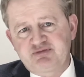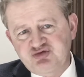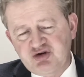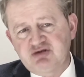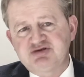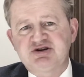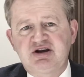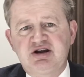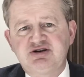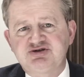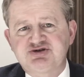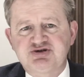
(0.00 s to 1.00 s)
drills
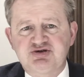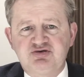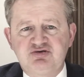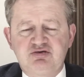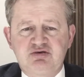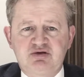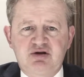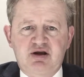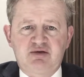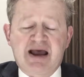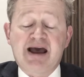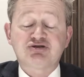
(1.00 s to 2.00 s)
into
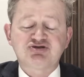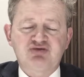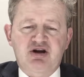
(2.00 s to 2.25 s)
how to